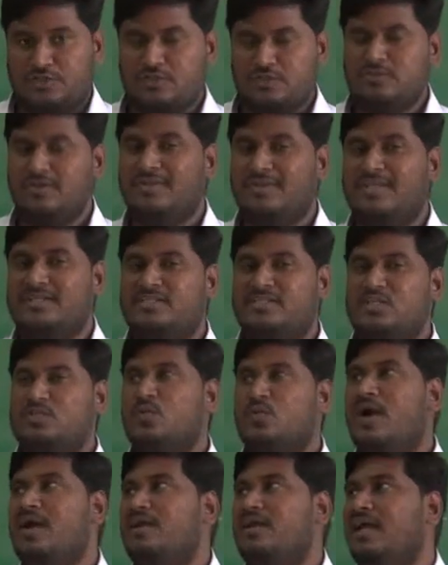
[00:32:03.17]
So this
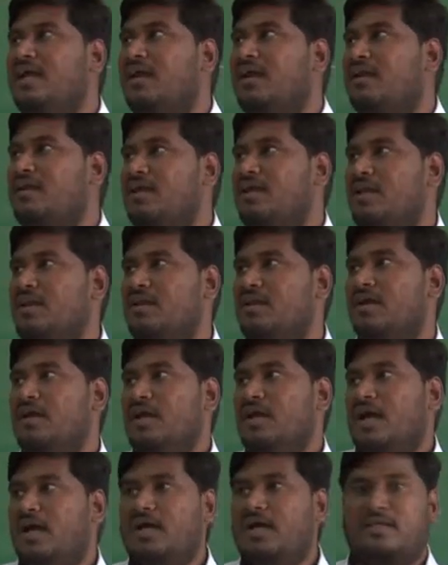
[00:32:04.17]
is what a real
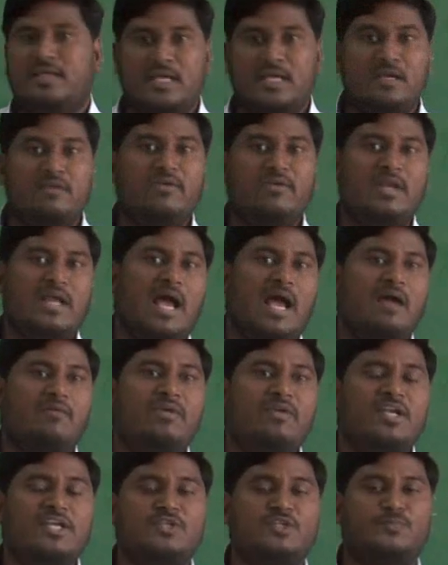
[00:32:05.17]
king will
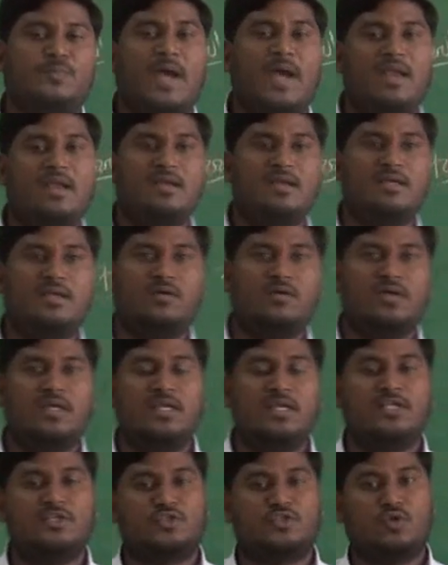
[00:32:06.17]
have in his palace,
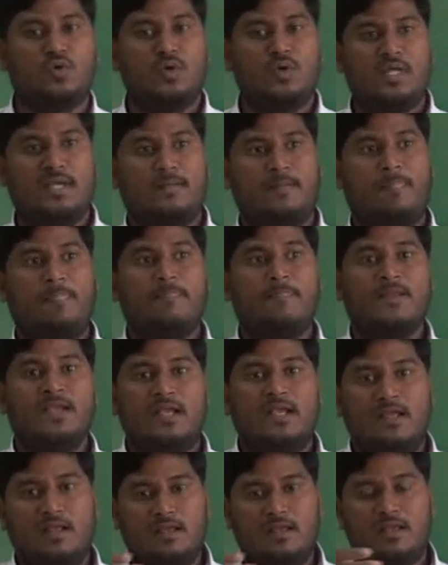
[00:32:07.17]
in his ruling,
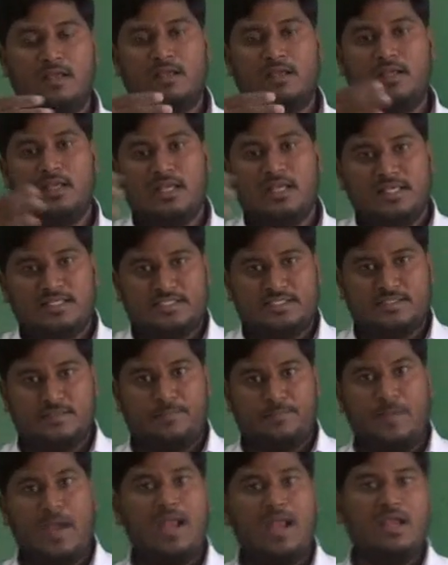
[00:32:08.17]
in
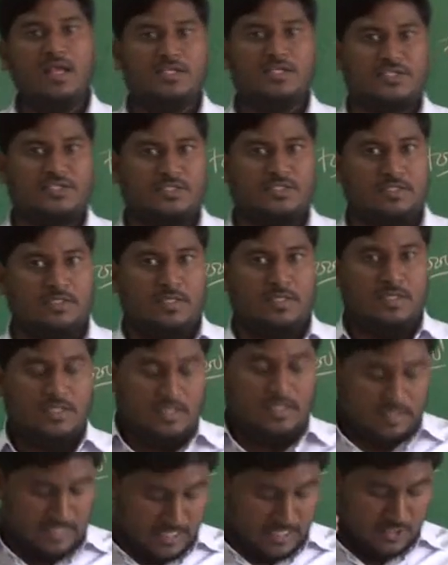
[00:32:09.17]
his palace,
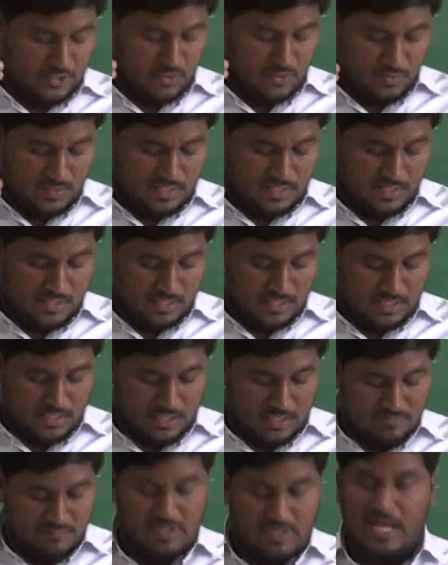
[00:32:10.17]
that
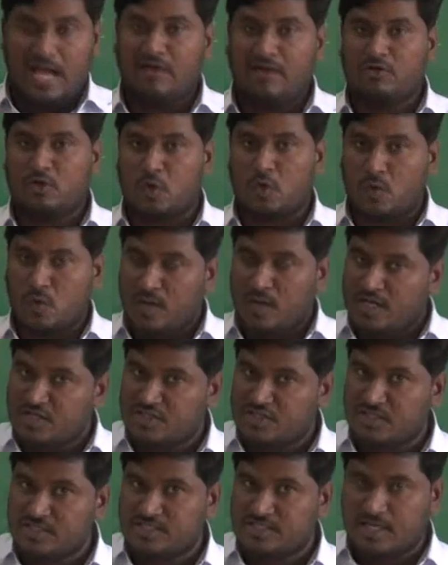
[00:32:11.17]
he will have
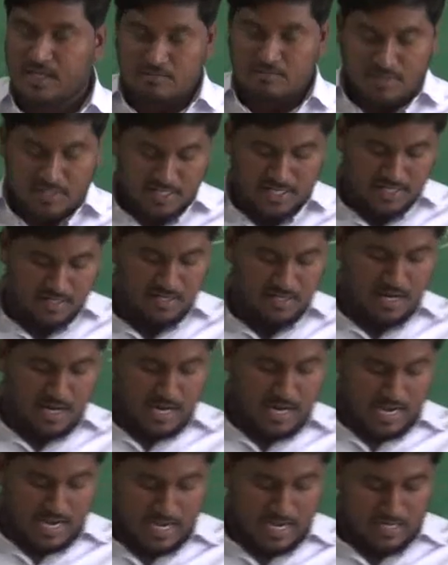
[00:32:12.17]
coronation ceremony
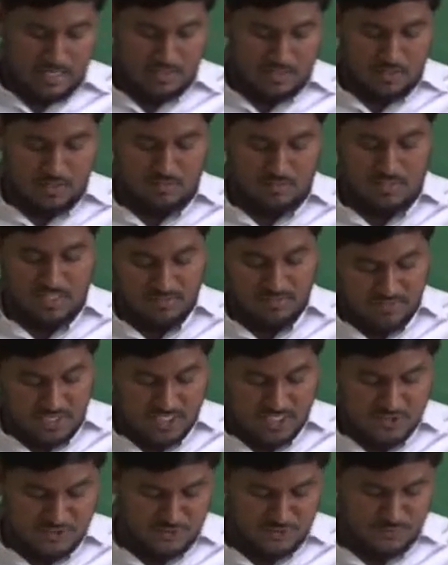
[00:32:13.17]
and
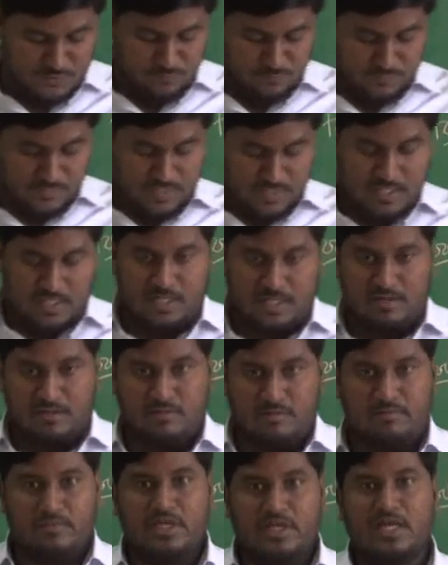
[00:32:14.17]
levies,
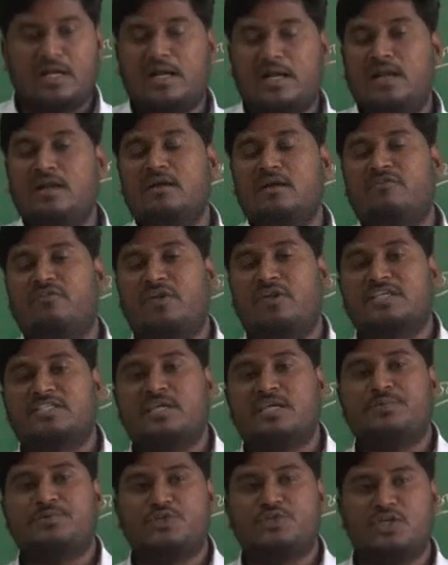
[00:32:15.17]
a kind of
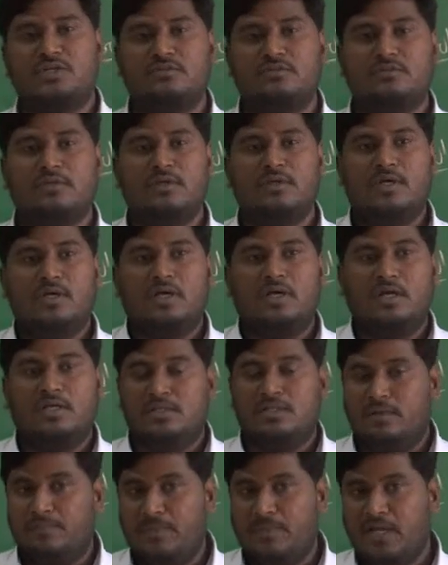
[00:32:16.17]
reception
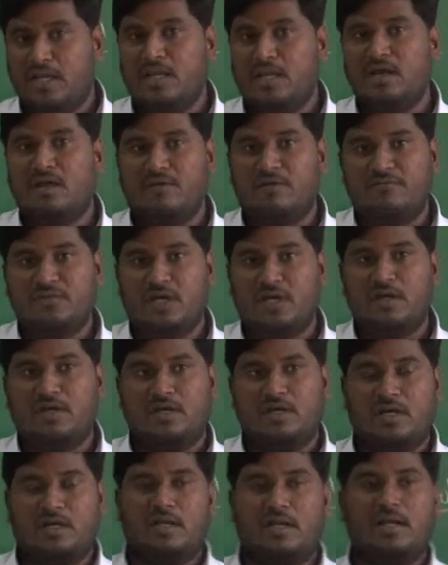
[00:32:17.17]
in the beginning of the
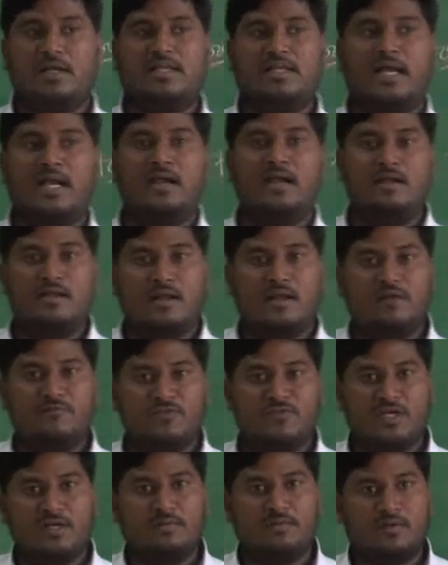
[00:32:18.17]
at the entry
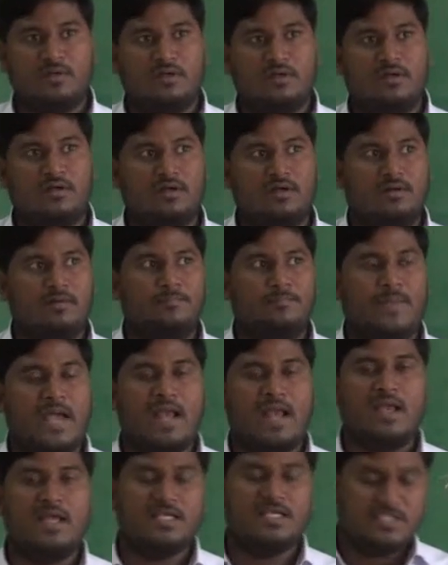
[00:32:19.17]
of the
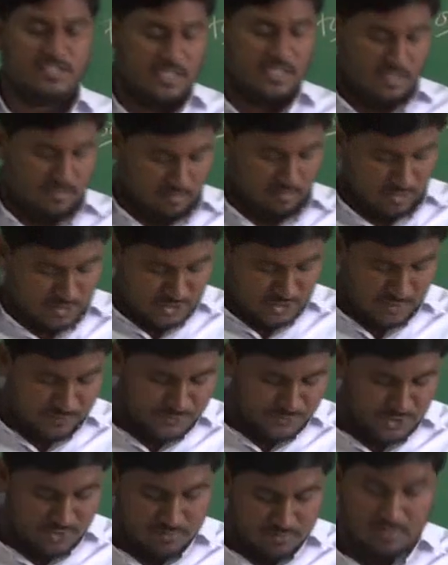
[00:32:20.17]
palace,
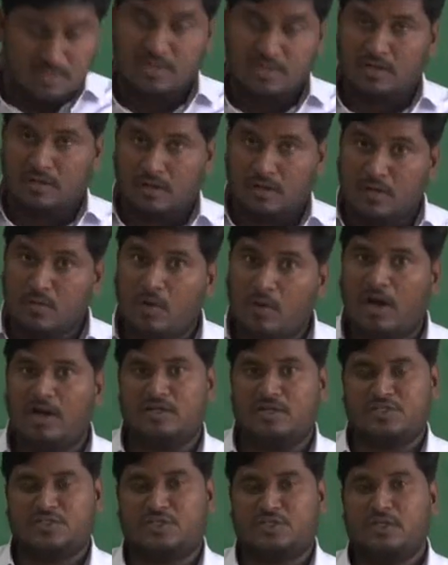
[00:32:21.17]
reception,
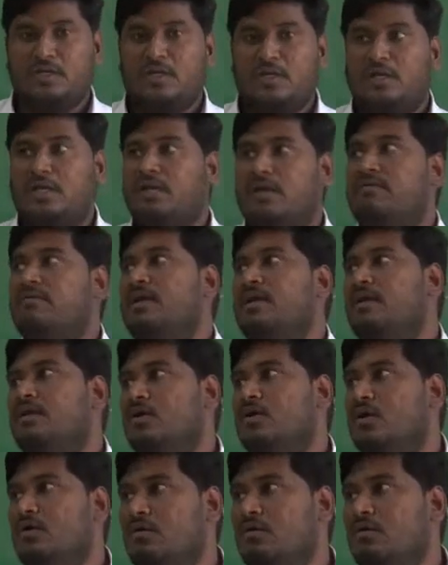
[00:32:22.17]
rewards, giving
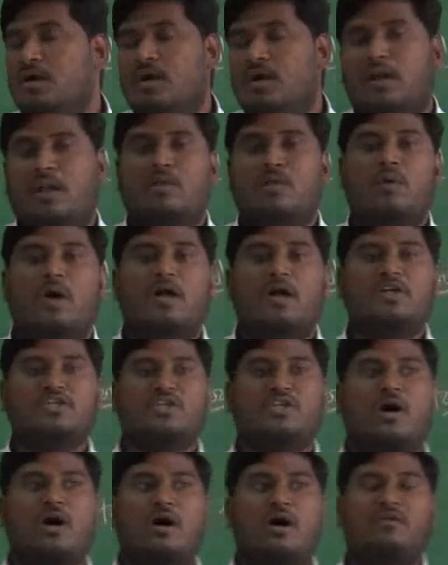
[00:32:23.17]

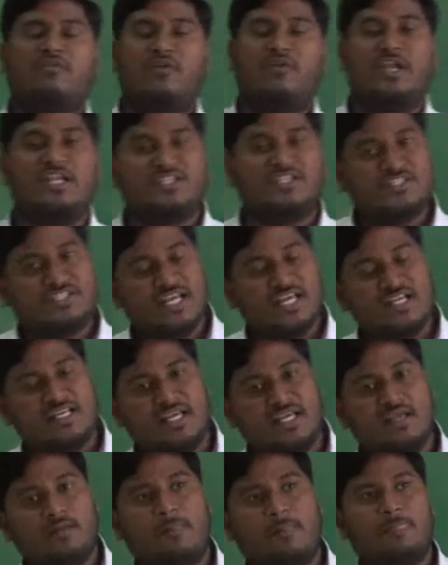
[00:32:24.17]
rewards or
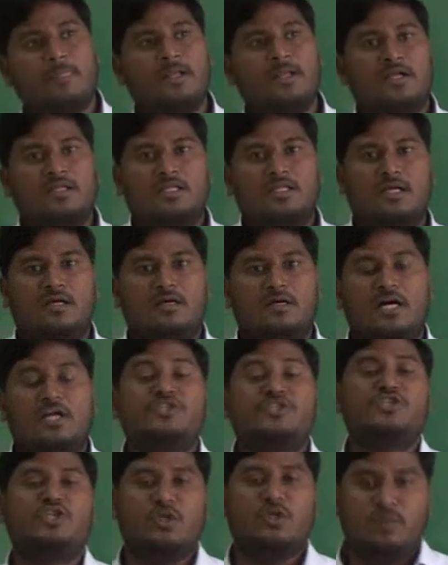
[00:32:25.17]
felicitating
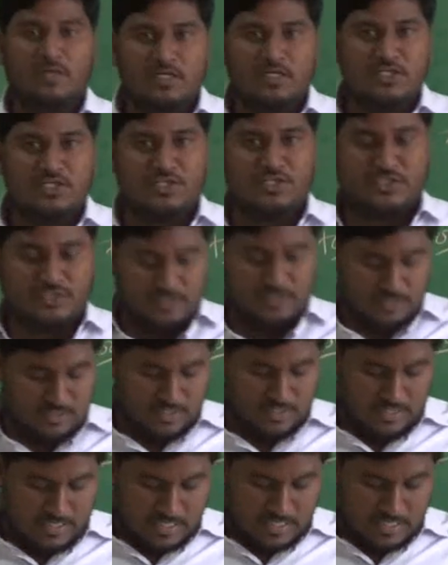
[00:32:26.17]
the achievers,